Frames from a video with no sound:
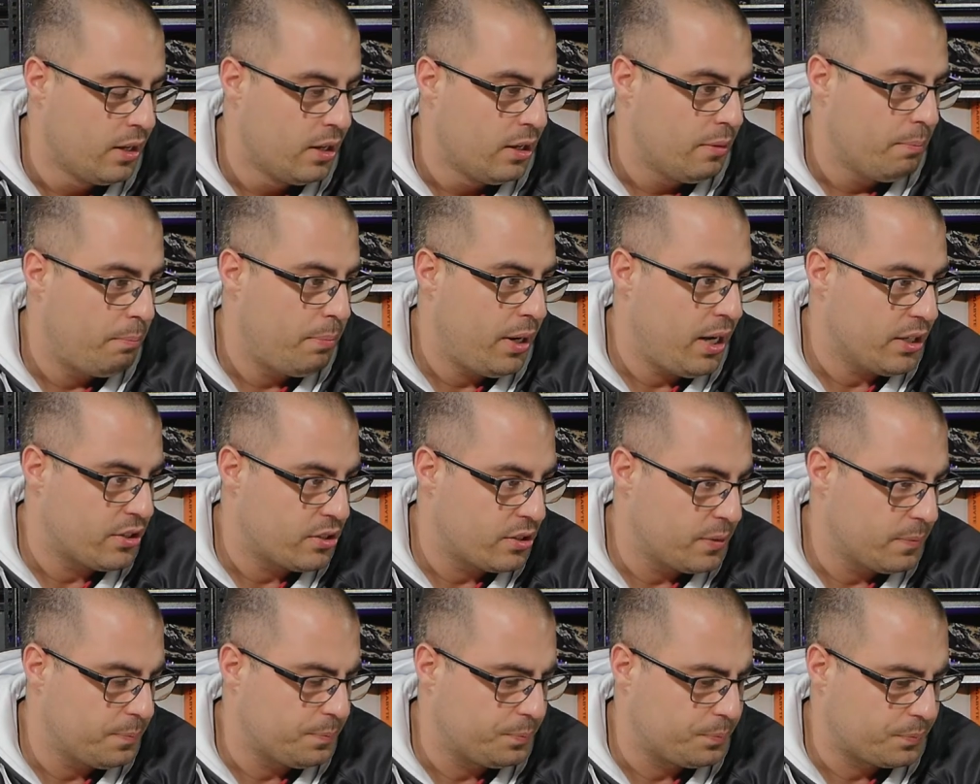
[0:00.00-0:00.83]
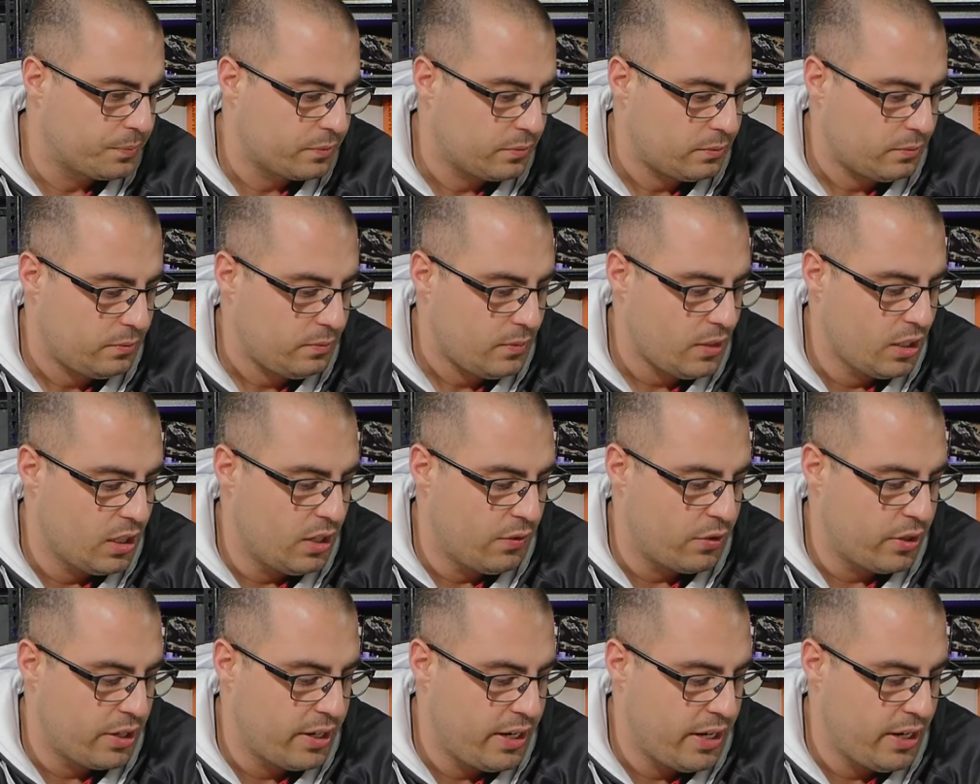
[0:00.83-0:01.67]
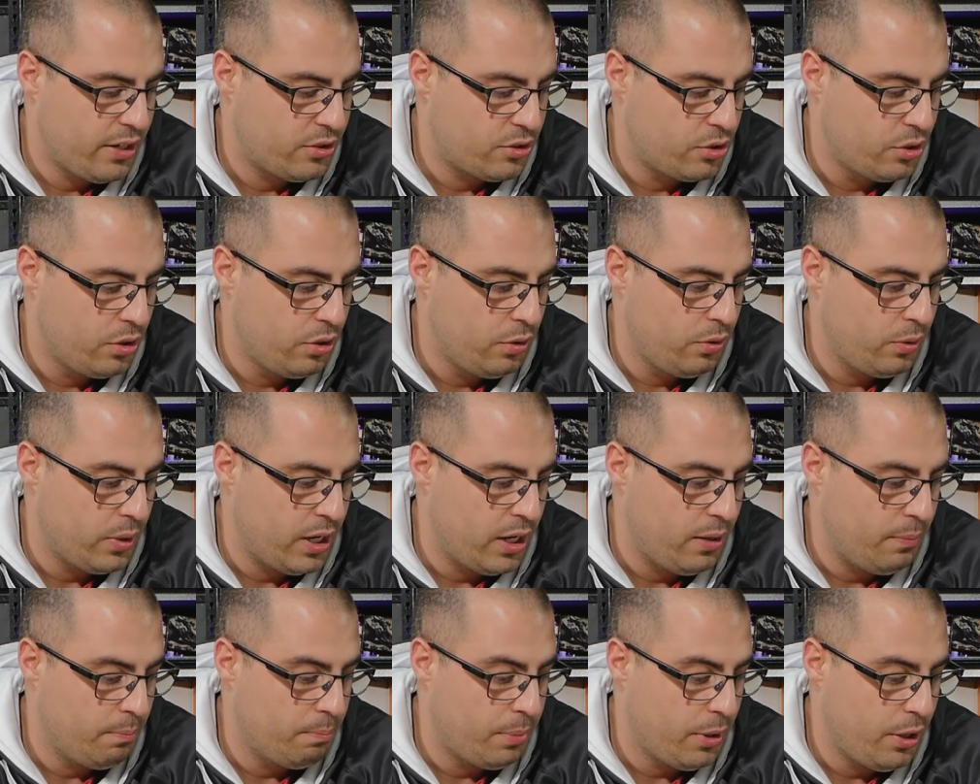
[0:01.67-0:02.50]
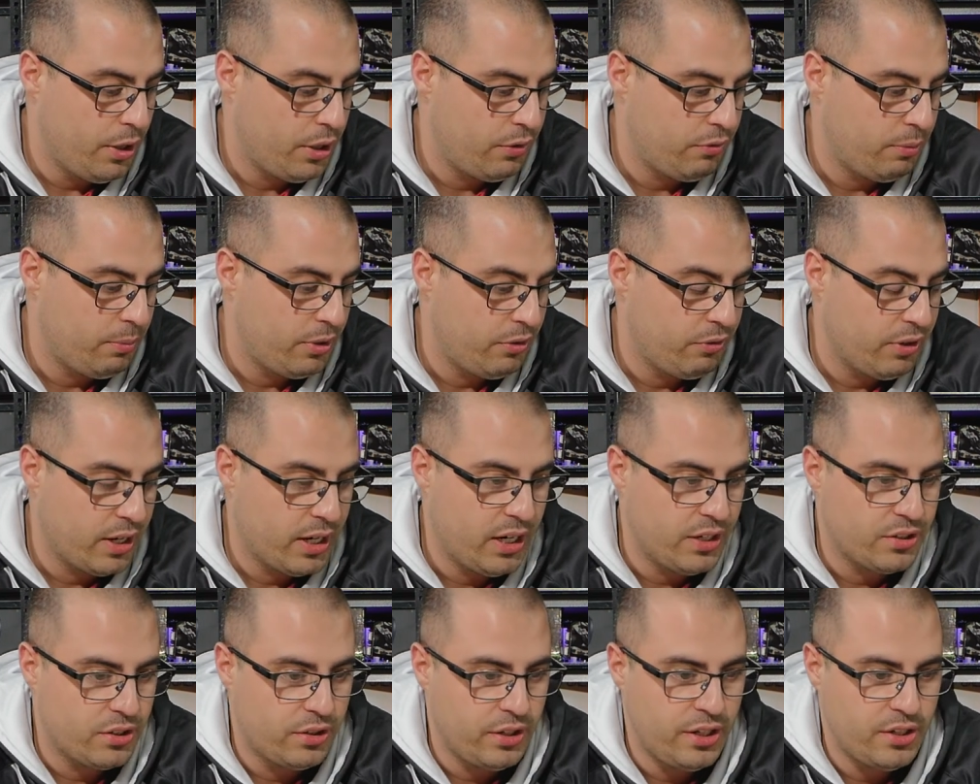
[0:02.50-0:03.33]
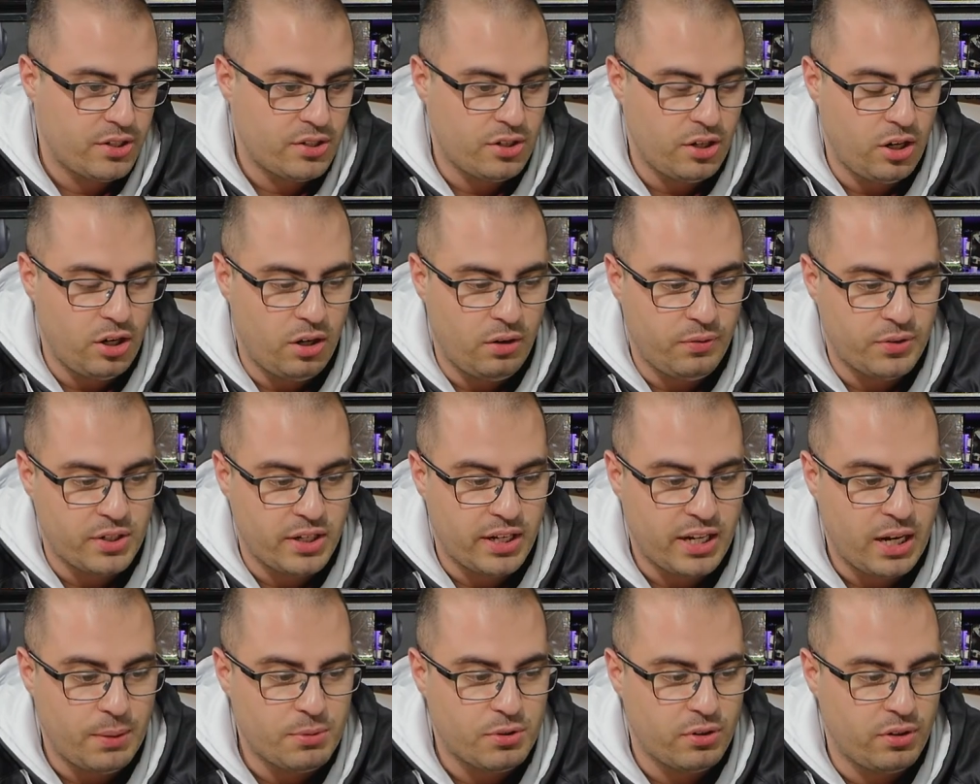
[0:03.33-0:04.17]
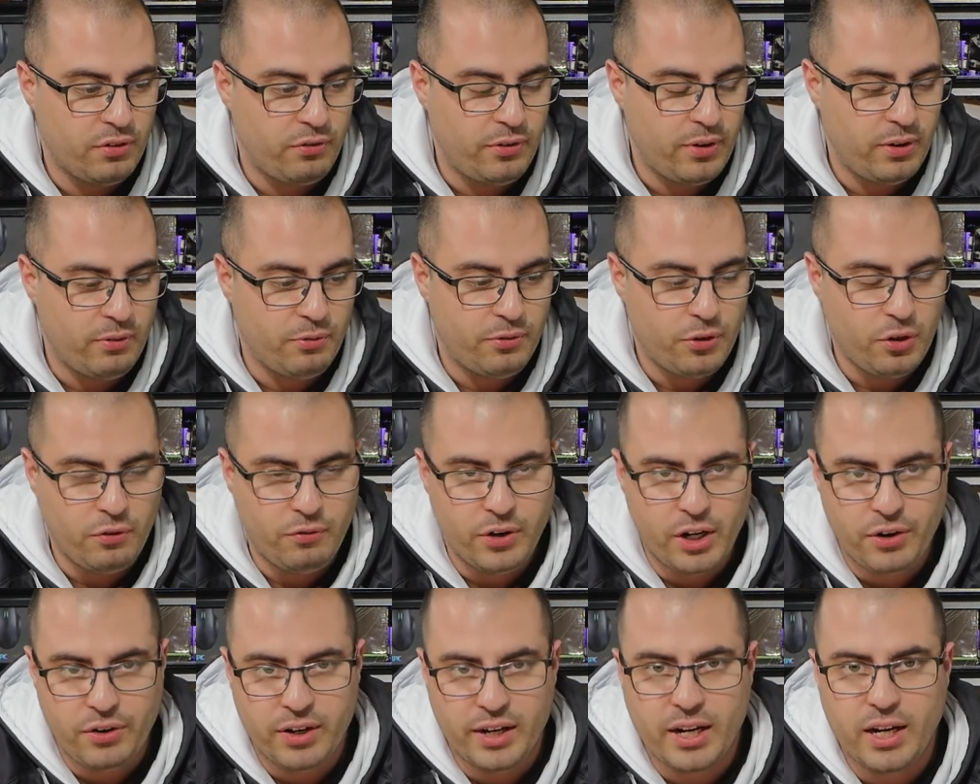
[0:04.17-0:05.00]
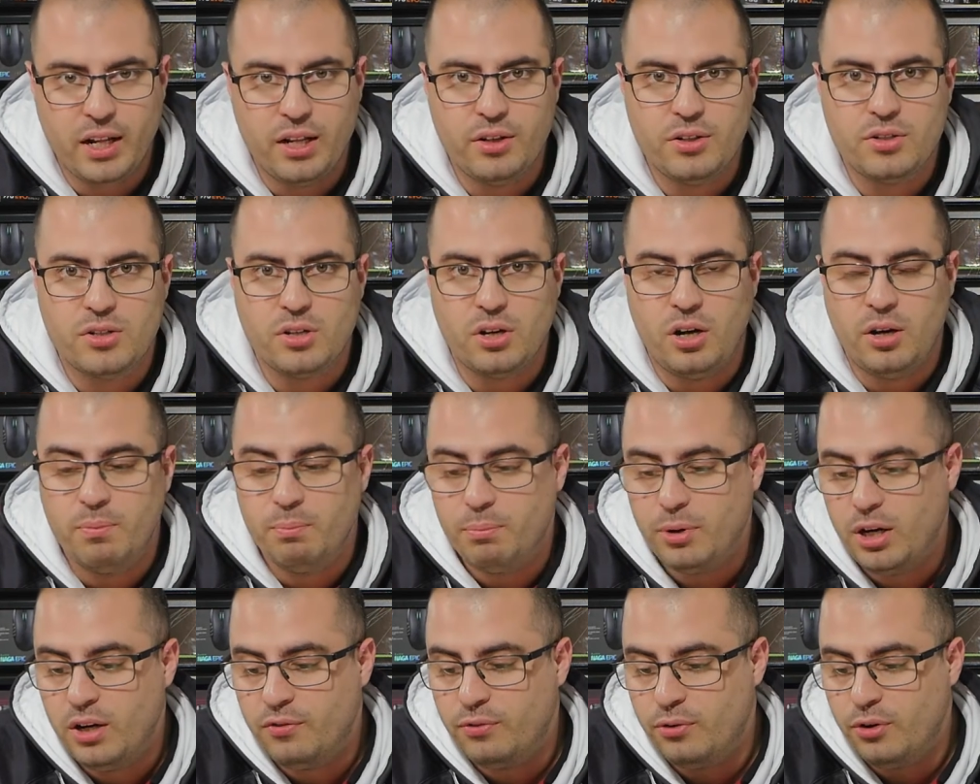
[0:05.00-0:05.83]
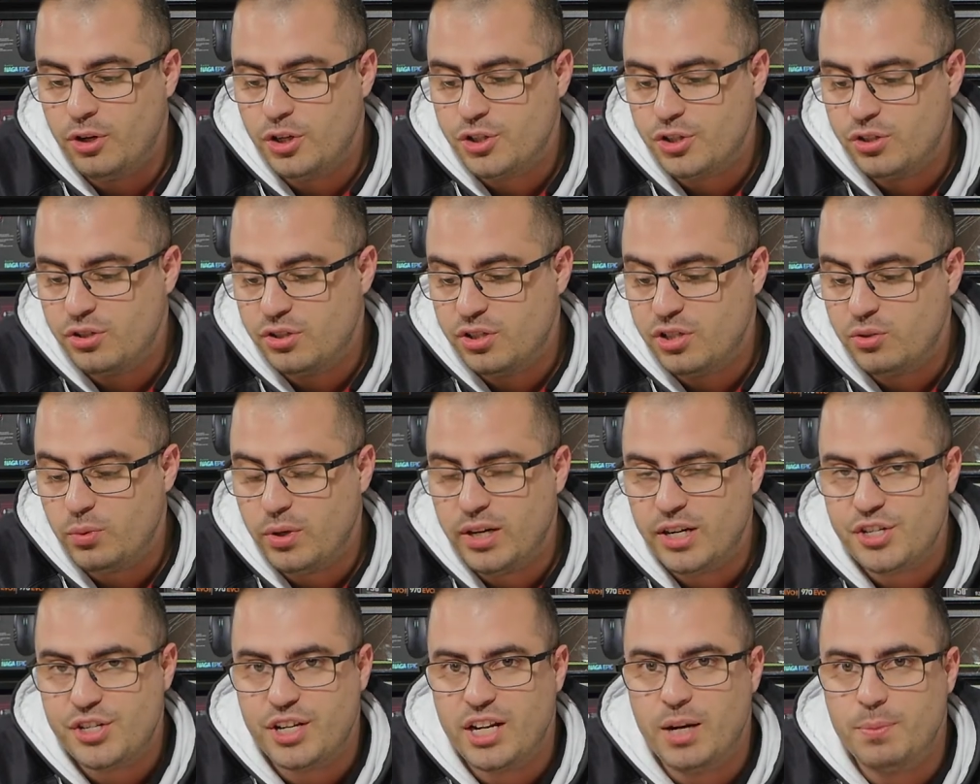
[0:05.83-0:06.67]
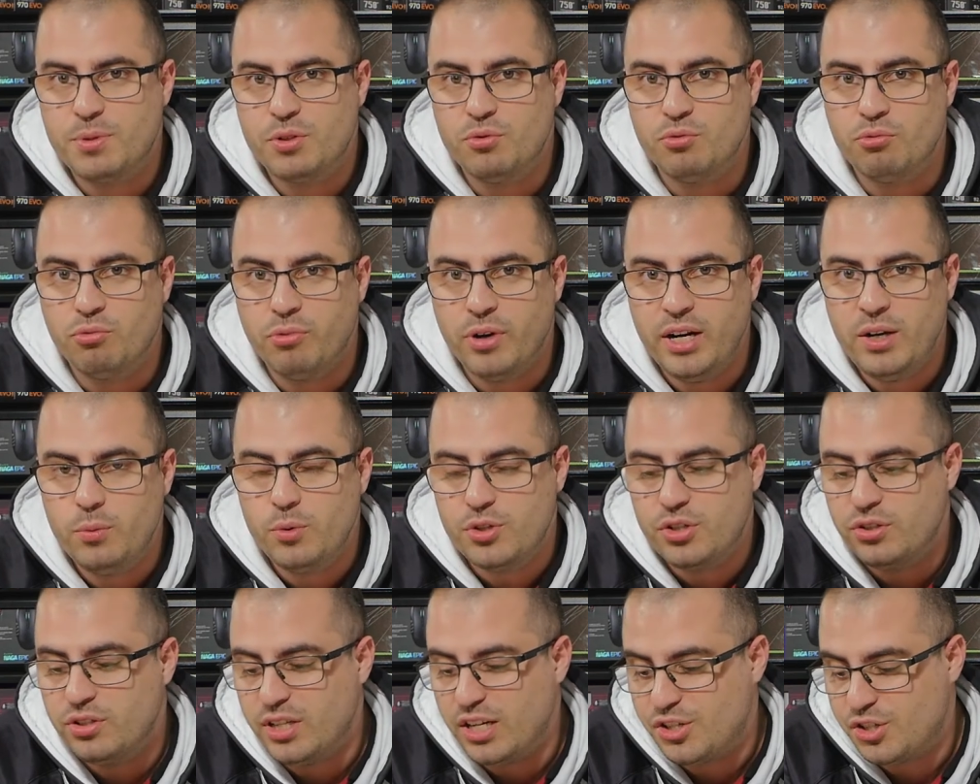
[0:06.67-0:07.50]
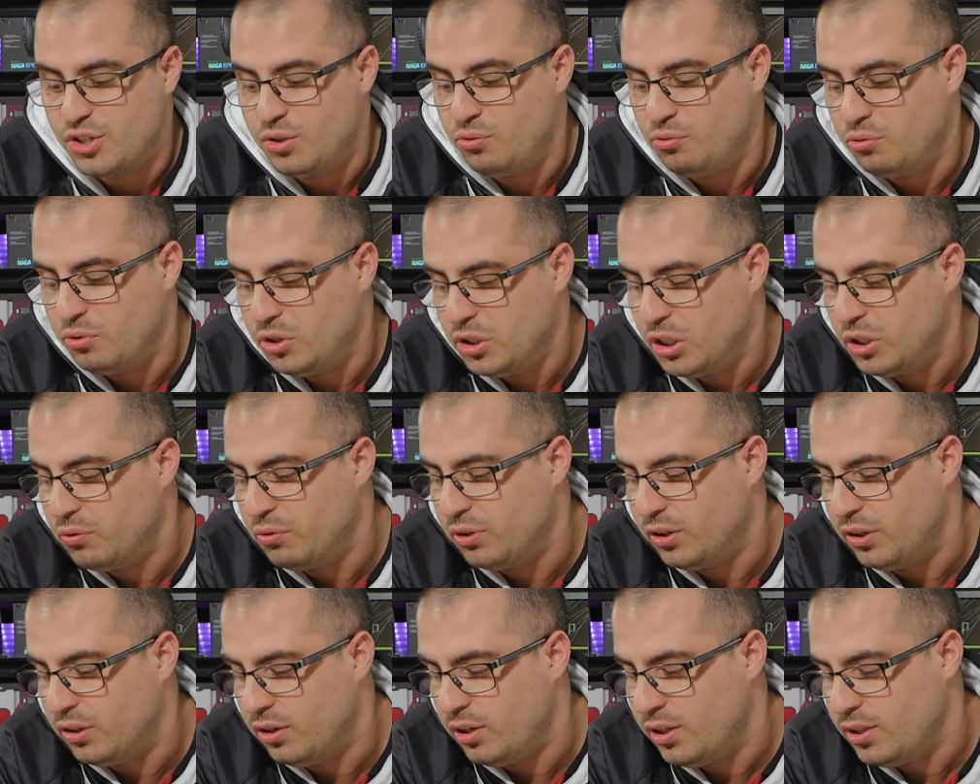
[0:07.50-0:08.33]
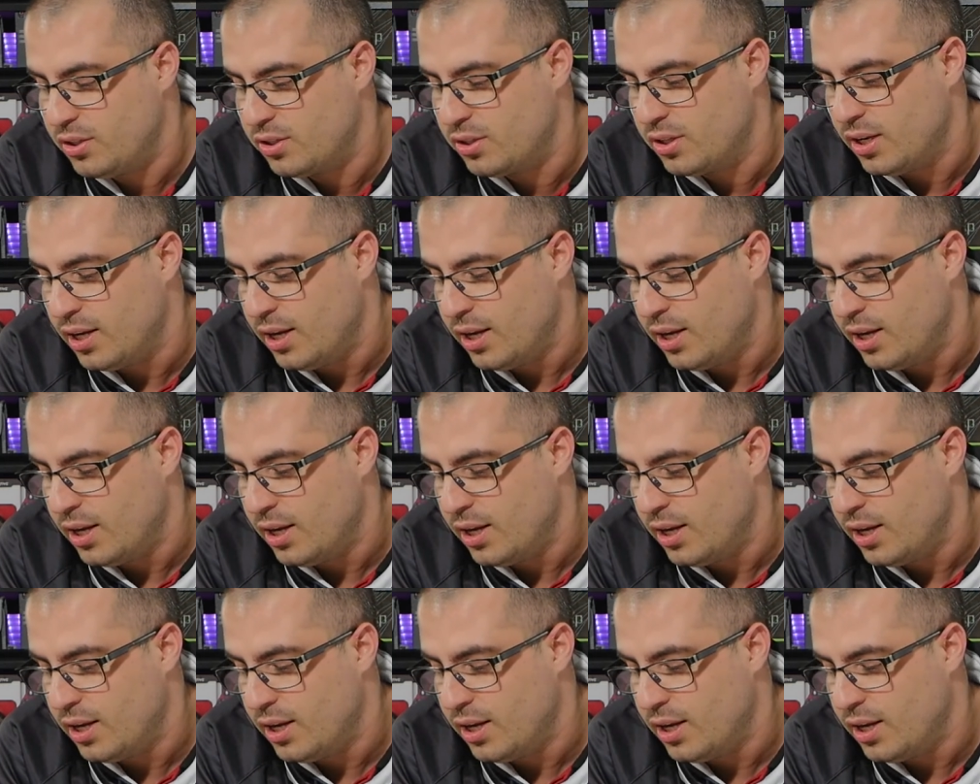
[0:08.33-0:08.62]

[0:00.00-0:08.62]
But I've got to hand it to both of them in regard to this. So obviously it comes in a few variant colors on both versions. This one actually comes in red, which is actually really, really nice.